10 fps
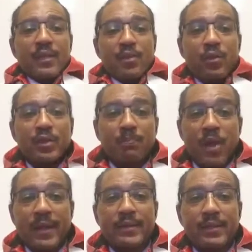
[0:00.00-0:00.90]
You can
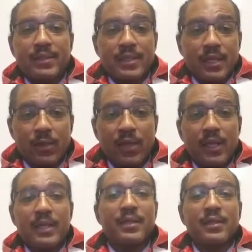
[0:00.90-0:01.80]
practically sell
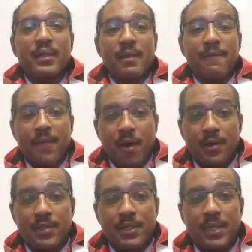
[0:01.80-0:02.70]
anything as far
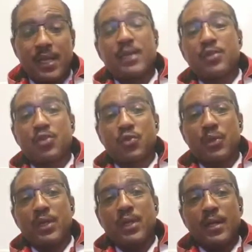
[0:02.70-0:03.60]
as in the
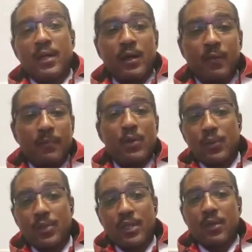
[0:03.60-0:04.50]
industry of
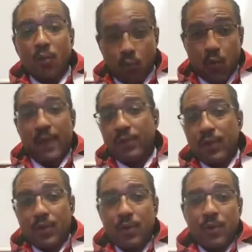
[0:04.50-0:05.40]
music right
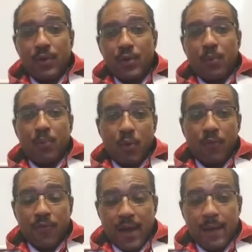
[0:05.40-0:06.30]
there on your
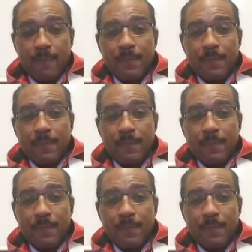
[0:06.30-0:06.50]
profile.